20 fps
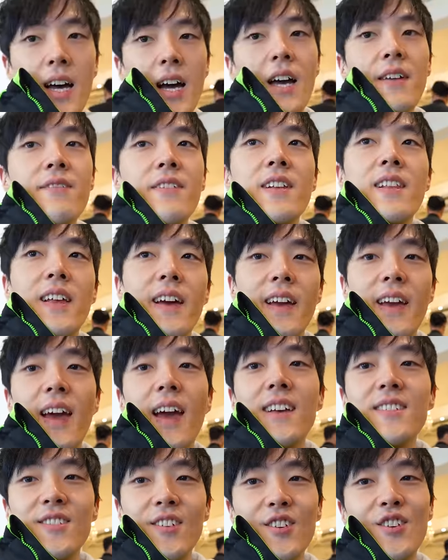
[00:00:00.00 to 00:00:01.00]
I feel like
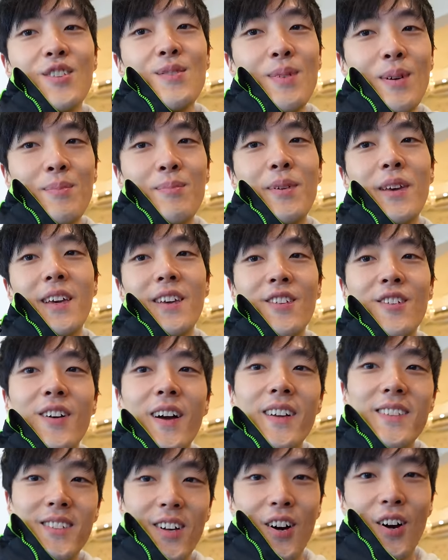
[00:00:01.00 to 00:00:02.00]
as a human being, you
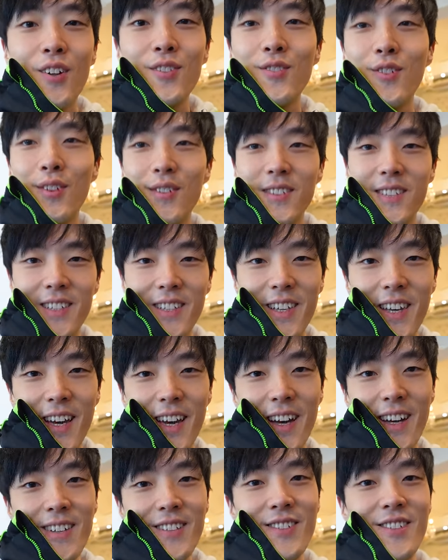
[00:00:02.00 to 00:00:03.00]
guys all know
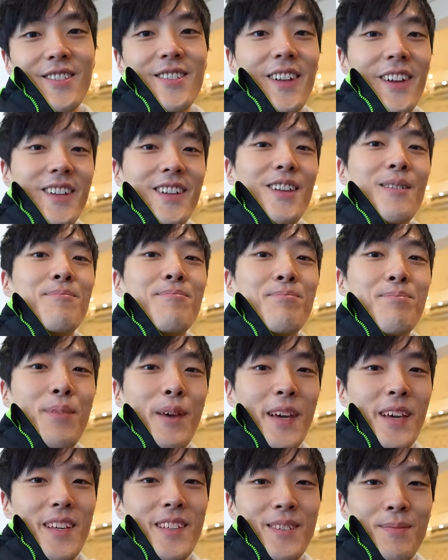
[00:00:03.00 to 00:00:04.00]
Tzuyang. She's like the
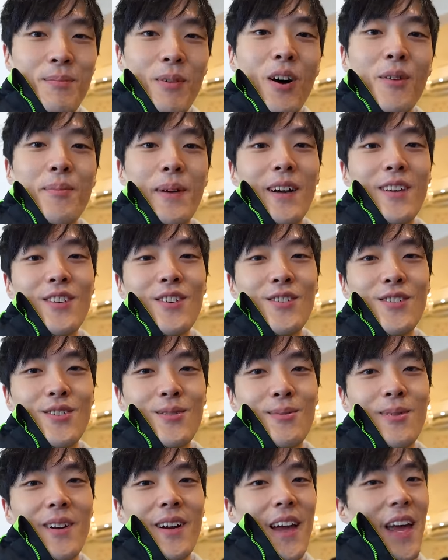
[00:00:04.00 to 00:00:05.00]
biggest mukbang
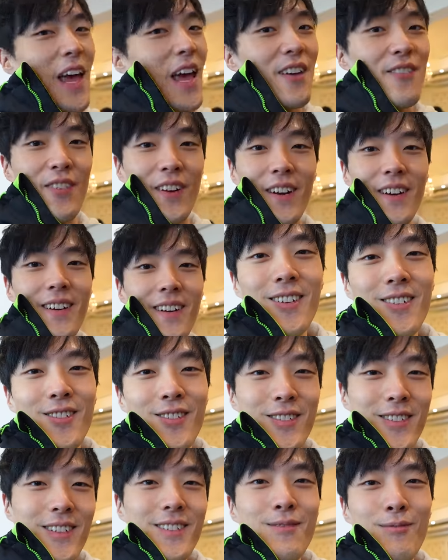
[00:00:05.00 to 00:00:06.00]
YouTuber ever.
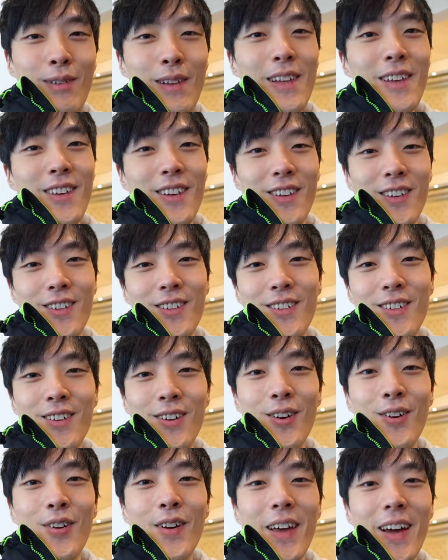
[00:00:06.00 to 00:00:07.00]
She's this really cute
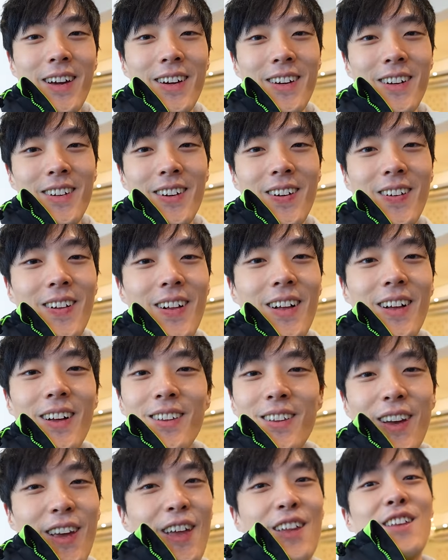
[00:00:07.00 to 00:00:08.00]
Korean girl
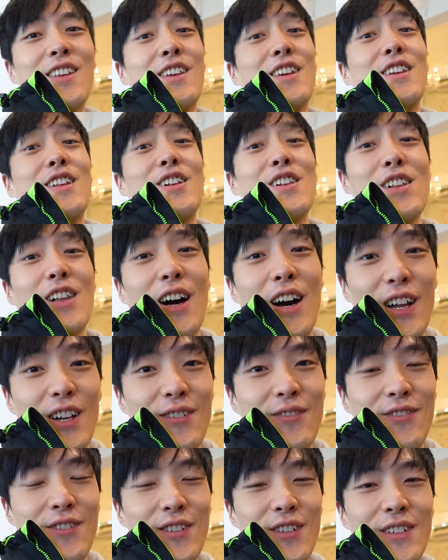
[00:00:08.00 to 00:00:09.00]
that can eat a lot
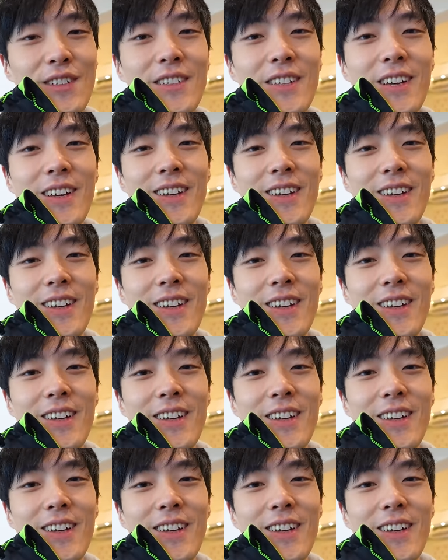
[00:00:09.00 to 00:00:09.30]
of food.